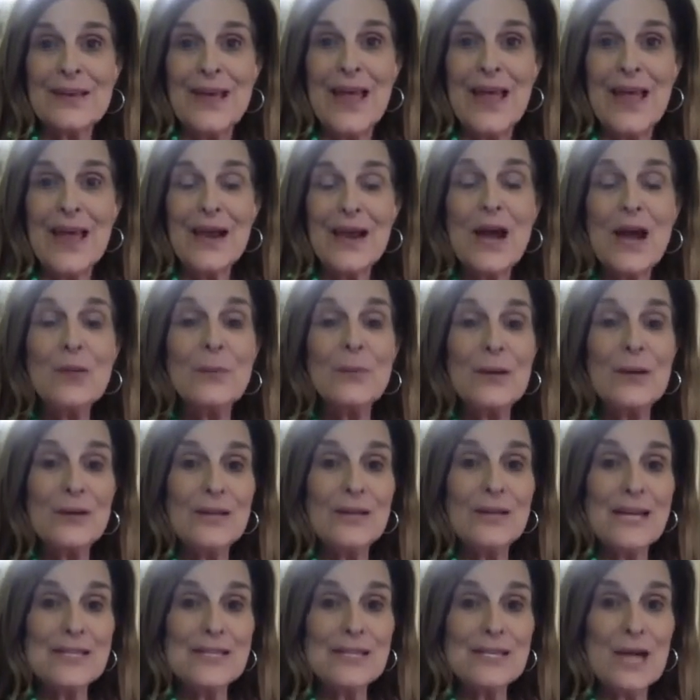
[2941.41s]
And I
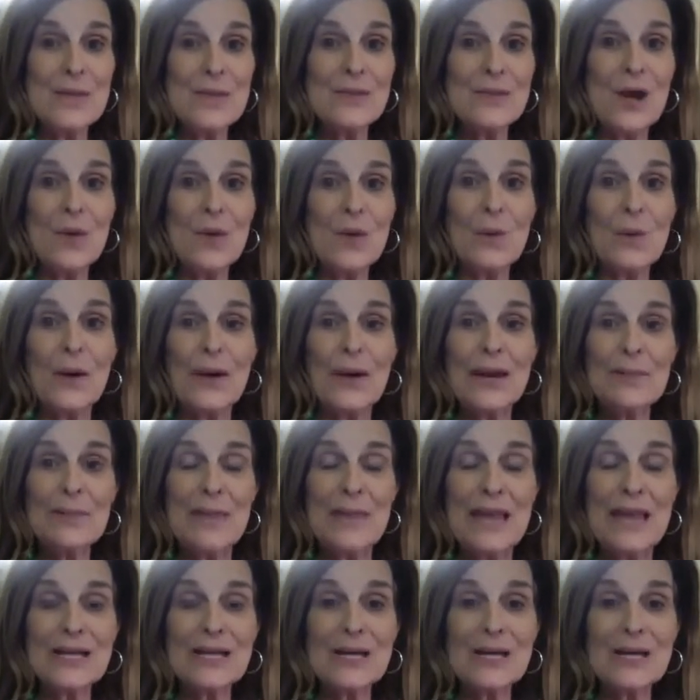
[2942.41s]
realized that I'm not wearing
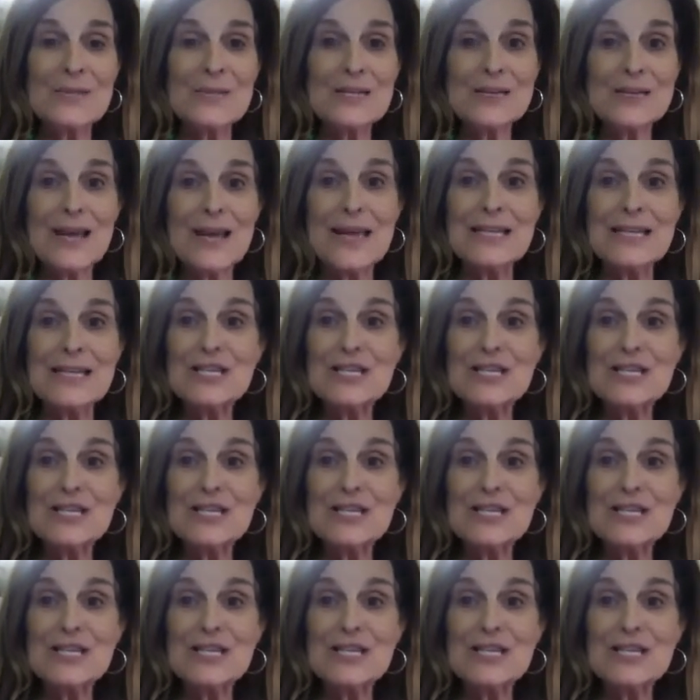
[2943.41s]
makeup tonight,